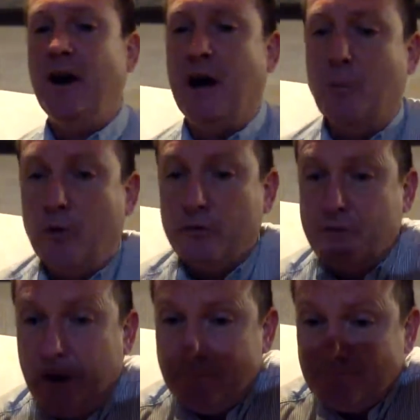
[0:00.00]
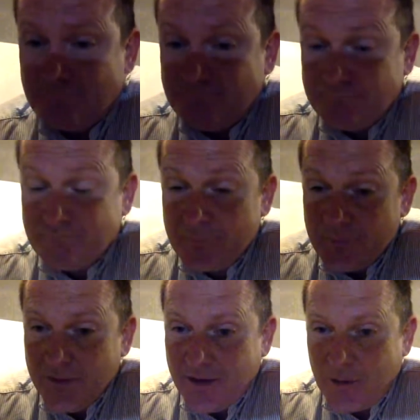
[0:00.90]
I won't
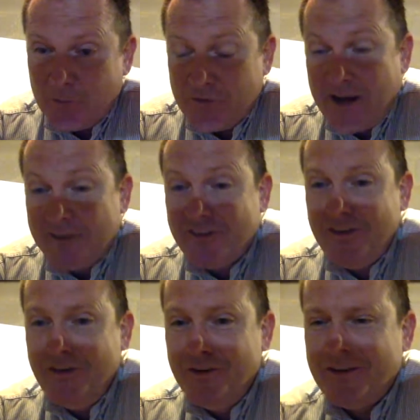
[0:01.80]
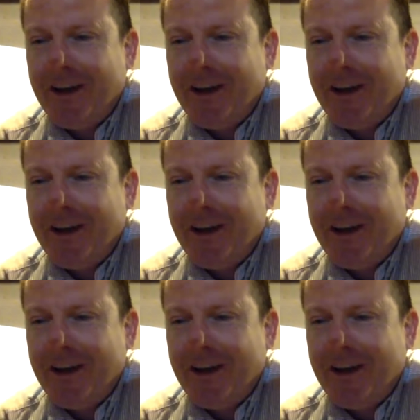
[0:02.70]
ask you.